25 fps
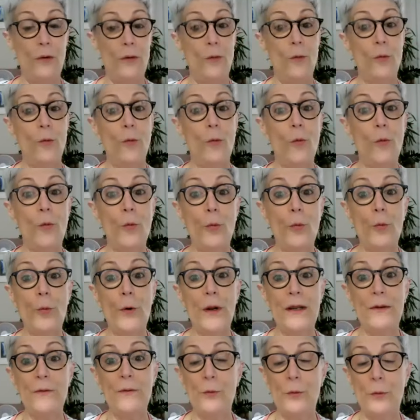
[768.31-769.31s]

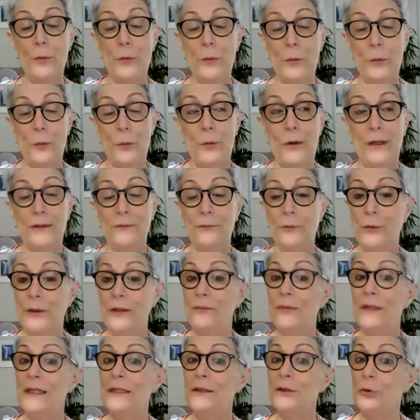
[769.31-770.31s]
what
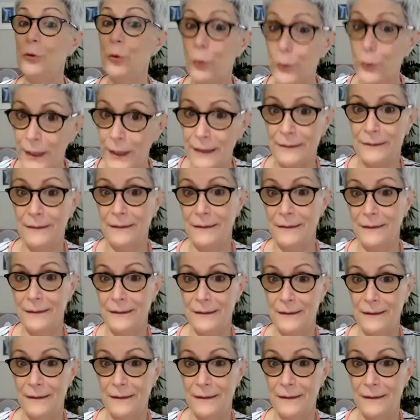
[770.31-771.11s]
we've been doing